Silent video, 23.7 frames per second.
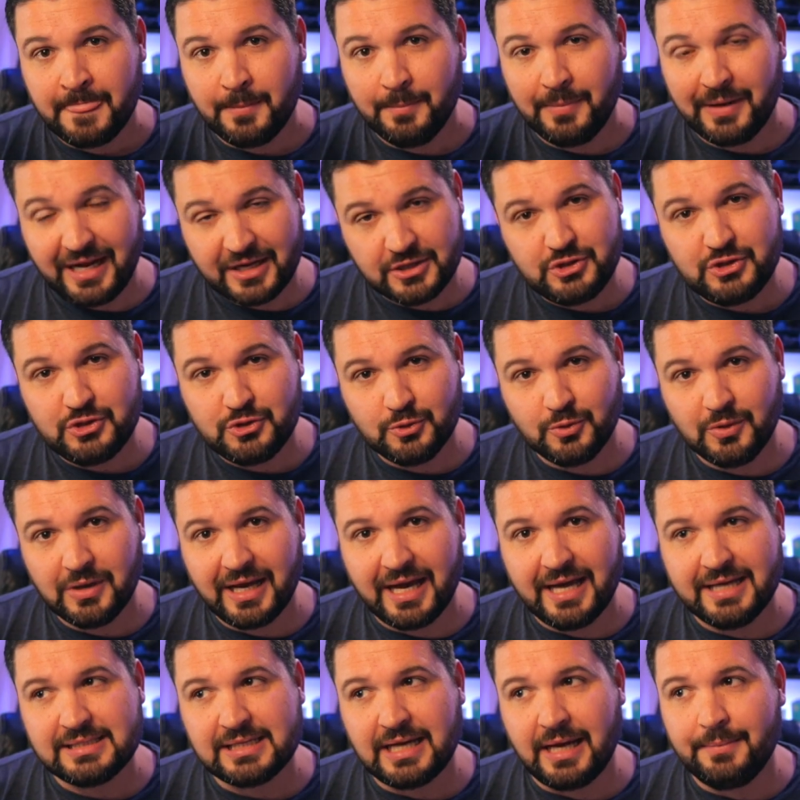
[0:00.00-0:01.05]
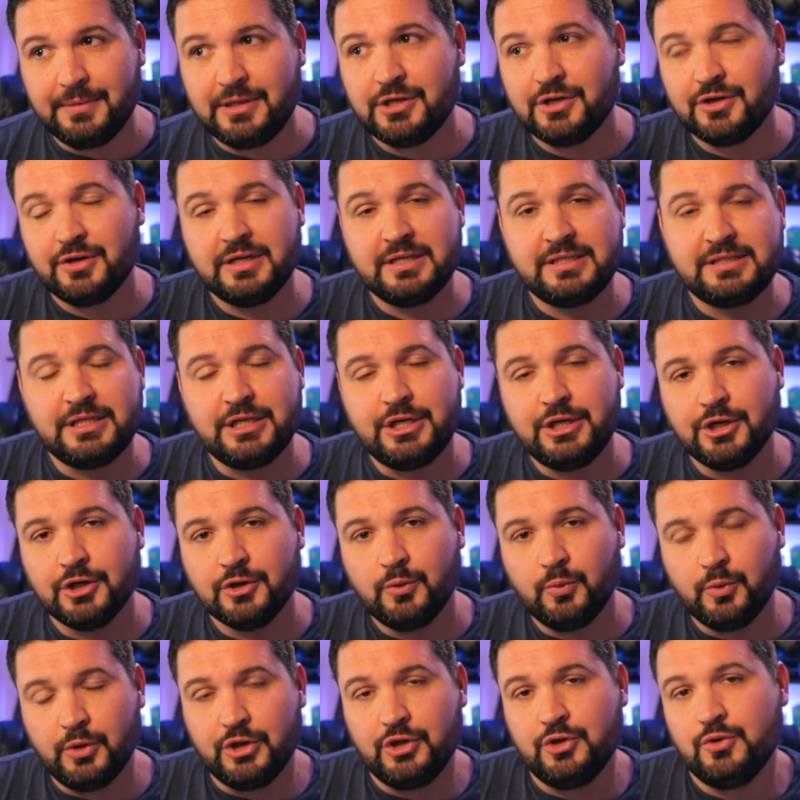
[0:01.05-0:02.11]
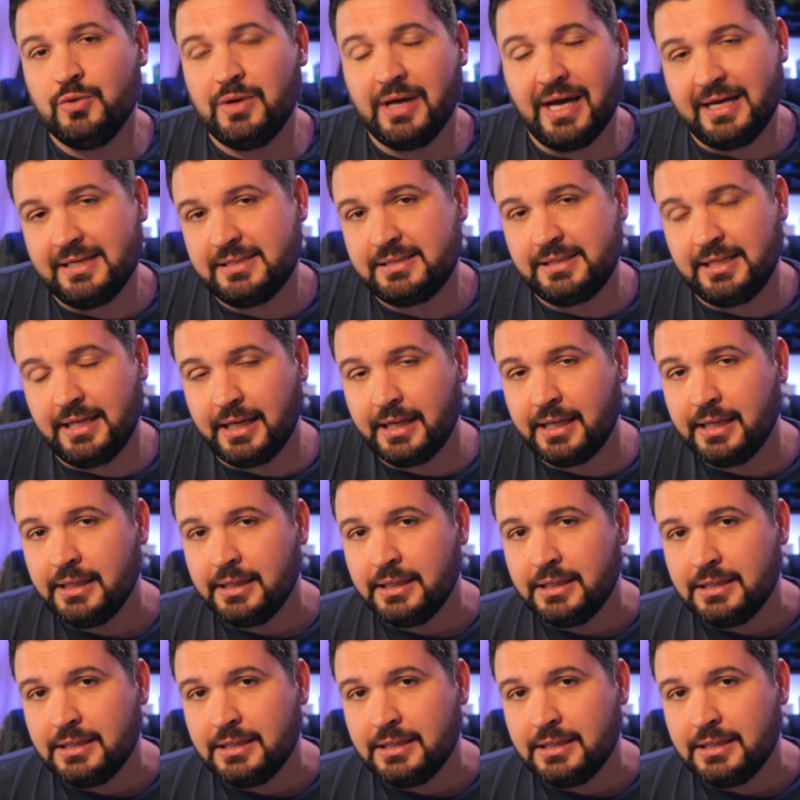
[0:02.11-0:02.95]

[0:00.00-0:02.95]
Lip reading: But as usual, guys, I'm curious to hear what you guys think.